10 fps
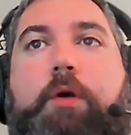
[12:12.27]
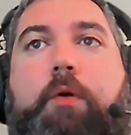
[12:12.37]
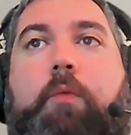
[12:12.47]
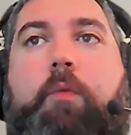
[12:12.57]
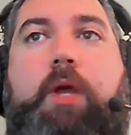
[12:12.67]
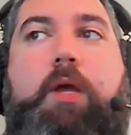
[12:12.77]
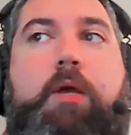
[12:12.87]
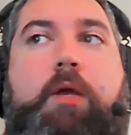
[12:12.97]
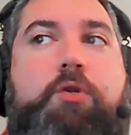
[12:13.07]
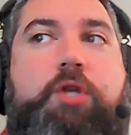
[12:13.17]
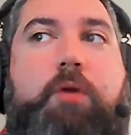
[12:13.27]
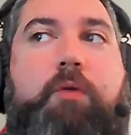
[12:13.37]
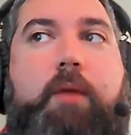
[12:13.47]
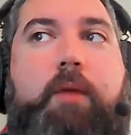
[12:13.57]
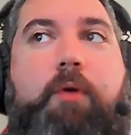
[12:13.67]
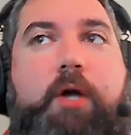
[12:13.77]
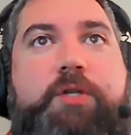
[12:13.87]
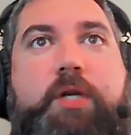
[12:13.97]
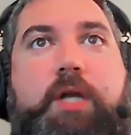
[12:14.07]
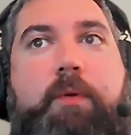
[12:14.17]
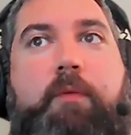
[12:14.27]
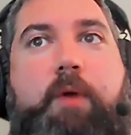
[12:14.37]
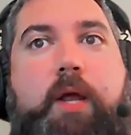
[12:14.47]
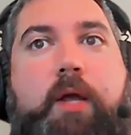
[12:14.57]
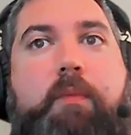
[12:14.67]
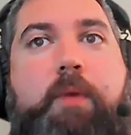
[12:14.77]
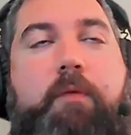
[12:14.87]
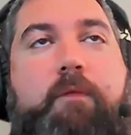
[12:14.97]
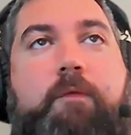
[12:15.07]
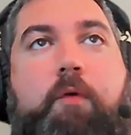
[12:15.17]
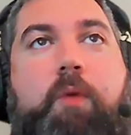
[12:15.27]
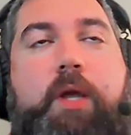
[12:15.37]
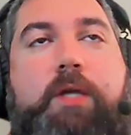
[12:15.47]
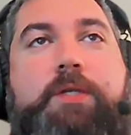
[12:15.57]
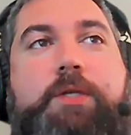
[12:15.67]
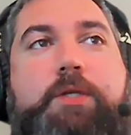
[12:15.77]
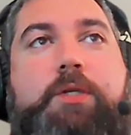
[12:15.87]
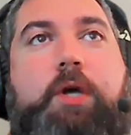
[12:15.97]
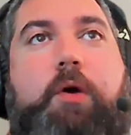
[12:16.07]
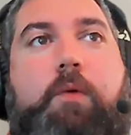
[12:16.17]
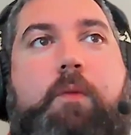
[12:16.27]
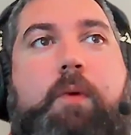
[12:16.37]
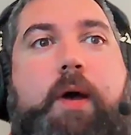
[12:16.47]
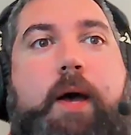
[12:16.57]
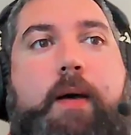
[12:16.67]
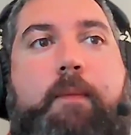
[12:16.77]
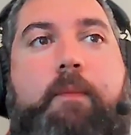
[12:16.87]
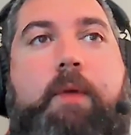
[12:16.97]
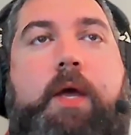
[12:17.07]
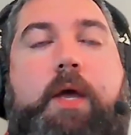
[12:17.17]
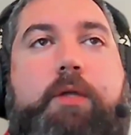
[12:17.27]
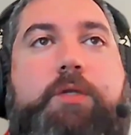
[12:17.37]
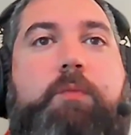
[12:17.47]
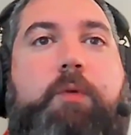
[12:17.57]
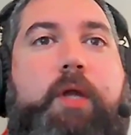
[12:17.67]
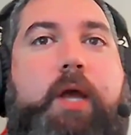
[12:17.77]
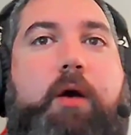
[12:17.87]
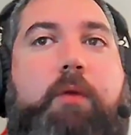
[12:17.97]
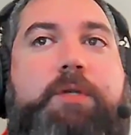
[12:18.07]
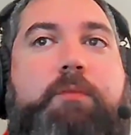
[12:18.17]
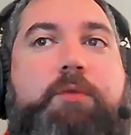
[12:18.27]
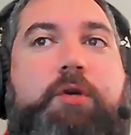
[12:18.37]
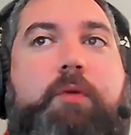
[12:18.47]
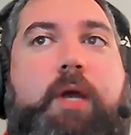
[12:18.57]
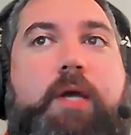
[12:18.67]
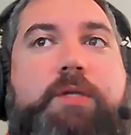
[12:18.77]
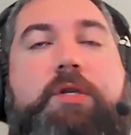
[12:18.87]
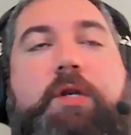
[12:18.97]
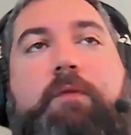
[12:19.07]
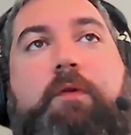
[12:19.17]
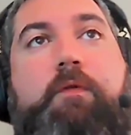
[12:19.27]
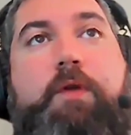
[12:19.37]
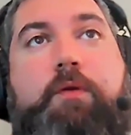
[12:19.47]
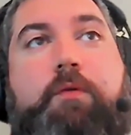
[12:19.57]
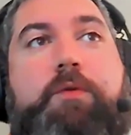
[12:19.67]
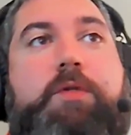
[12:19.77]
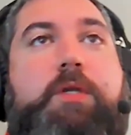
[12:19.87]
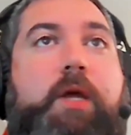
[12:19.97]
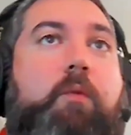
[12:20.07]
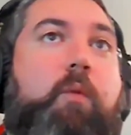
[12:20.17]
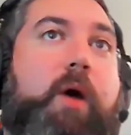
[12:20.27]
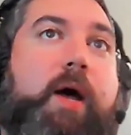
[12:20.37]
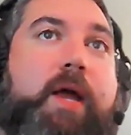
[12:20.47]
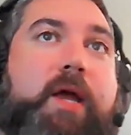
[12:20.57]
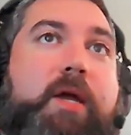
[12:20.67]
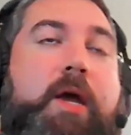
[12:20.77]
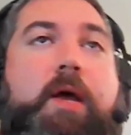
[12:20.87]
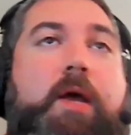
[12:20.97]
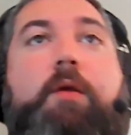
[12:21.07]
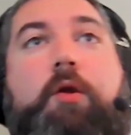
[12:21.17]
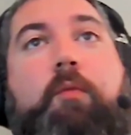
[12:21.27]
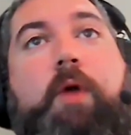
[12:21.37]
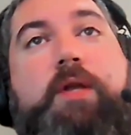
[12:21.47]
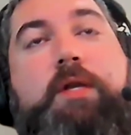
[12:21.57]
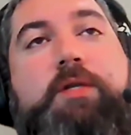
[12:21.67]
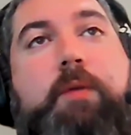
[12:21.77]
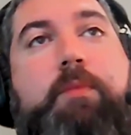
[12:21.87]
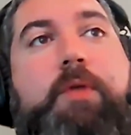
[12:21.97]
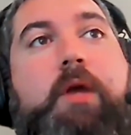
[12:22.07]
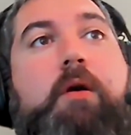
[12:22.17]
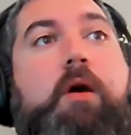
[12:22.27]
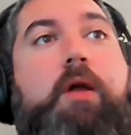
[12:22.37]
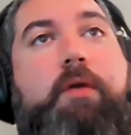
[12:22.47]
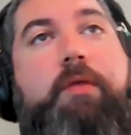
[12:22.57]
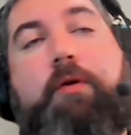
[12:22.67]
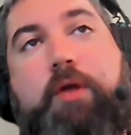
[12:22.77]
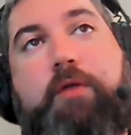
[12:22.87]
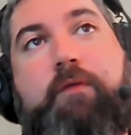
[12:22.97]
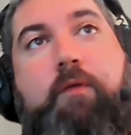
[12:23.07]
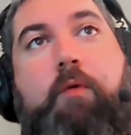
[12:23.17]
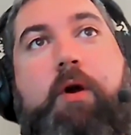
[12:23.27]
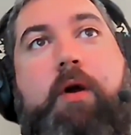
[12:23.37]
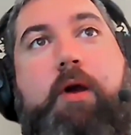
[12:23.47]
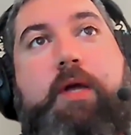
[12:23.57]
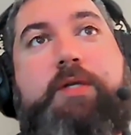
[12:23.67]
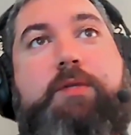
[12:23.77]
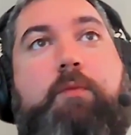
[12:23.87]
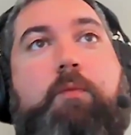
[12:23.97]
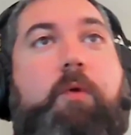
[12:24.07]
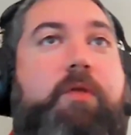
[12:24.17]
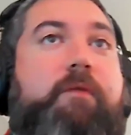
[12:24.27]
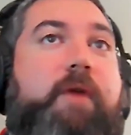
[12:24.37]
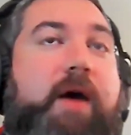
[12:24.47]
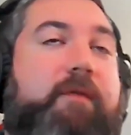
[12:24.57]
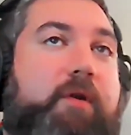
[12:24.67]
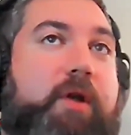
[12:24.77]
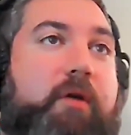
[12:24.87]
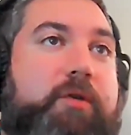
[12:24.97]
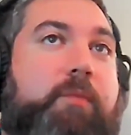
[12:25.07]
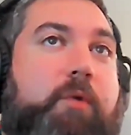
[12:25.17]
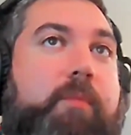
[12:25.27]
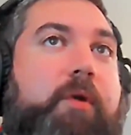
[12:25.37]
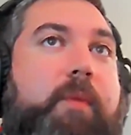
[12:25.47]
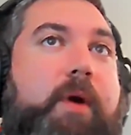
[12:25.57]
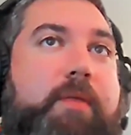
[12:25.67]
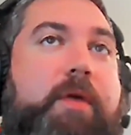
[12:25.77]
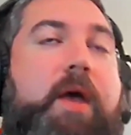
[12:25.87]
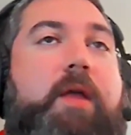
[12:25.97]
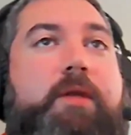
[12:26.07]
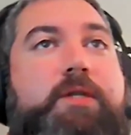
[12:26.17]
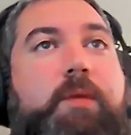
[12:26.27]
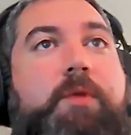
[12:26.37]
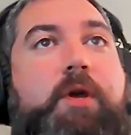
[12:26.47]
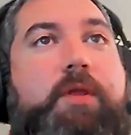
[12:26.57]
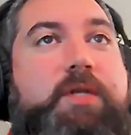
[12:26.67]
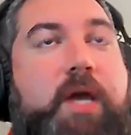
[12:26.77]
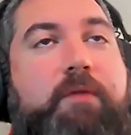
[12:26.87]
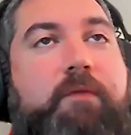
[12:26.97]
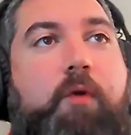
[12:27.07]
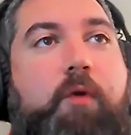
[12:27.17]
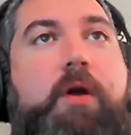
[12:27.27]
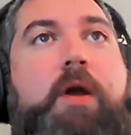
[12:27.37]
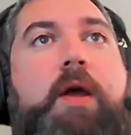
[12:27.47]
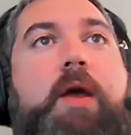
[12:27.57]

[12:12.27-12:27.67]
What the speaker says: So we can generally get a project up and running in about 4 weeks. So this really helps them showcase the different views and why, renting something on the 30th floor is worth $500 more per month than something on the 10th floor.